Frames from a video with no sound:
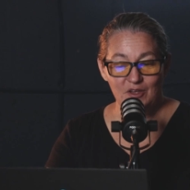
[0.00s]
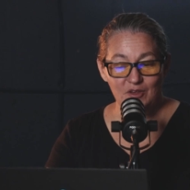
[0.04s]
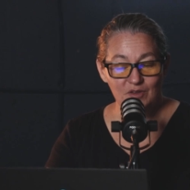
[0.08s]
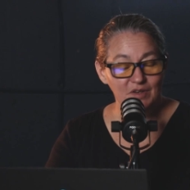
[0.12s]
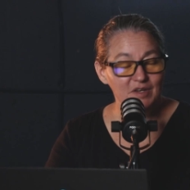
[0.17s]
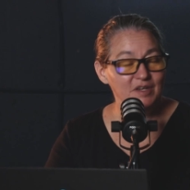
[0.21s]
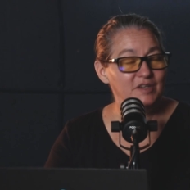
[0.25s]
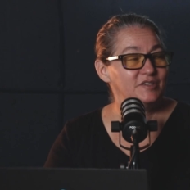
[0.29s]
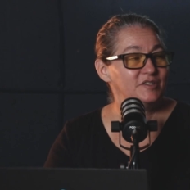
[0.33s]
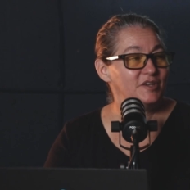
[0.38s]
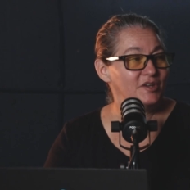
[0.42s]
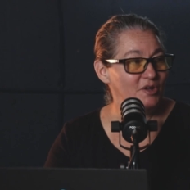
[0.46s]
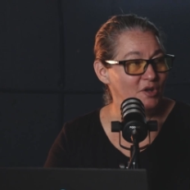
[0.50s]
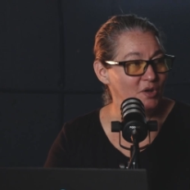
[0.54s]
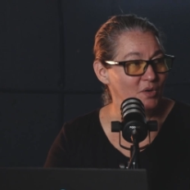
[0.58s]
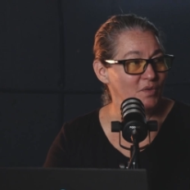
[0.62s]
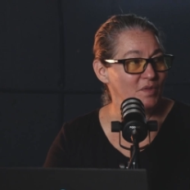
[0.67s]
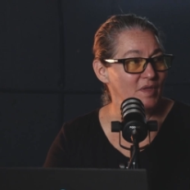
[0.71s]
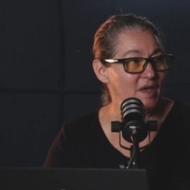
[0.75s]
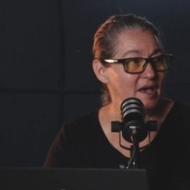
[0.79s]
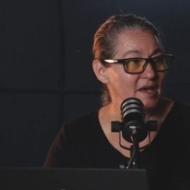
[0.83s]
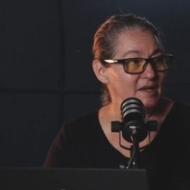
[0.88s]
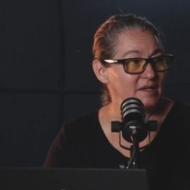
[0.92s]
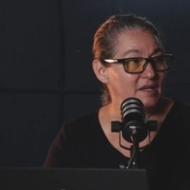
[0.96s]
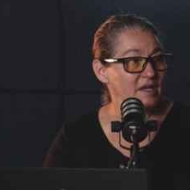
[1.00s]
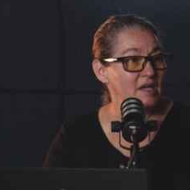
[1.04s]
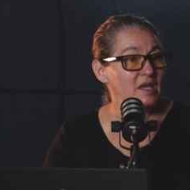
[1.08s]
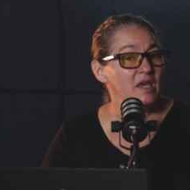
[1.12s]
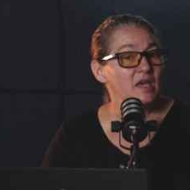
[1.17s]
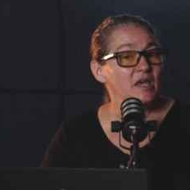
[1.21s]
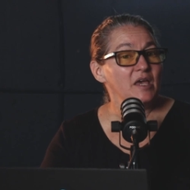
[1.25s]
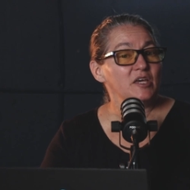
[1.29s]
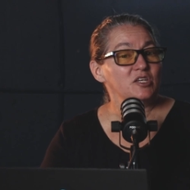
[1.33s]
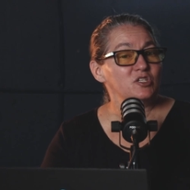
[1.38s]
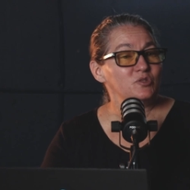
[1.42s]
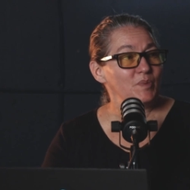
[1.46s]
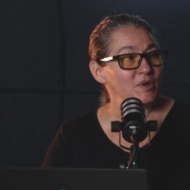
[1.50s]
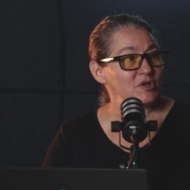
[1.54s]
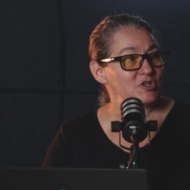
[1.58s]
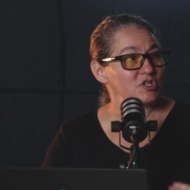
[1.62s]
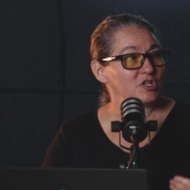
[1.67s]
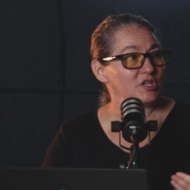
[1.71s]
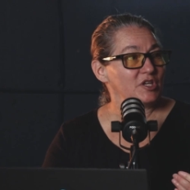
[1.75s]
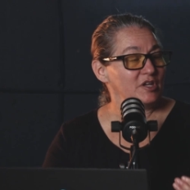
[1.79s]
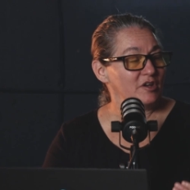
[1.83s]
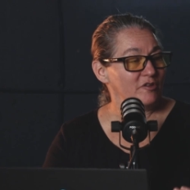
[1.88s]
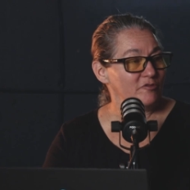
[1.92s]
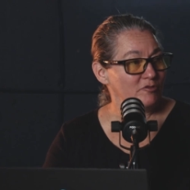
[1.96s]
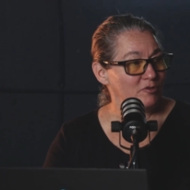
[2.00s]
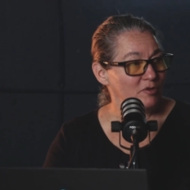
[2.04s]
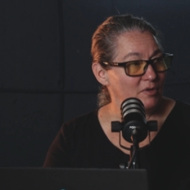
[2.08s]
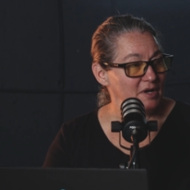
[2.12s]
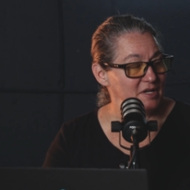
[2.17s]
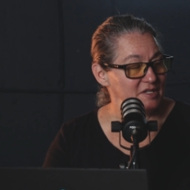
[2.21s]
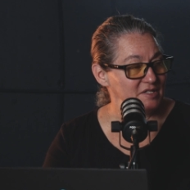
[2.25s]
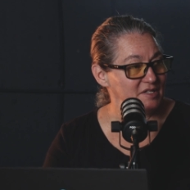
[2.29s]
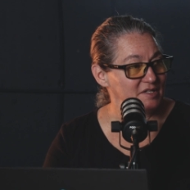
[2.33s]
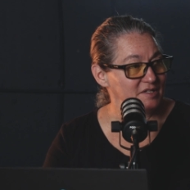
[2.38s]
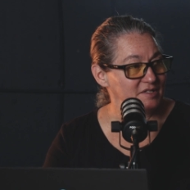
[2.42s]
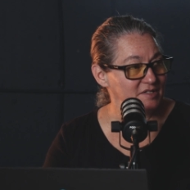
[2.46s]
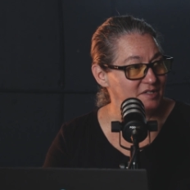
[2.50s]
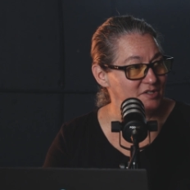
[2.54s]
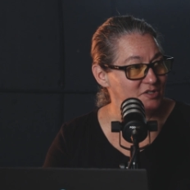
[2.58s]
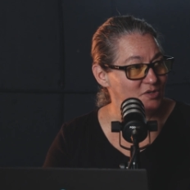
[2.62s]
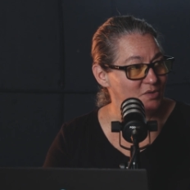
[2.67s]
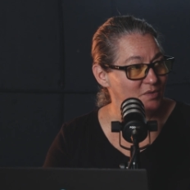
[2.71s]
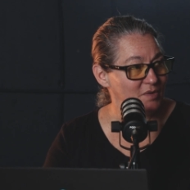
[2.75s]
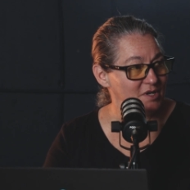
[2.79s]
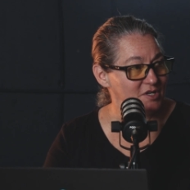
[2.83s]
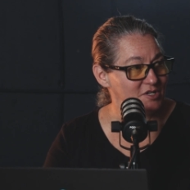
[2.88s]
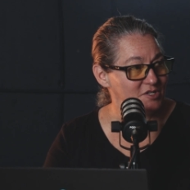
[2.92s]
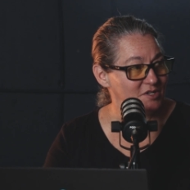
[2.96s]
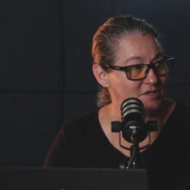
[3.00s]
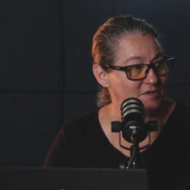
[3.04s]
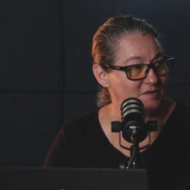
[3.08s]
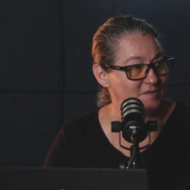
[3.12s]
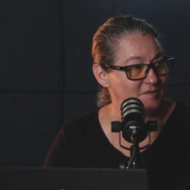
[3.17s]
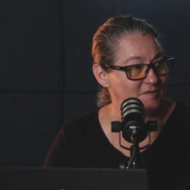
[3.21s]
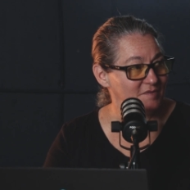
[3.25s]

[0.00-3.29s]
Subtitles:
And you need to know that, especially in a forensic situation.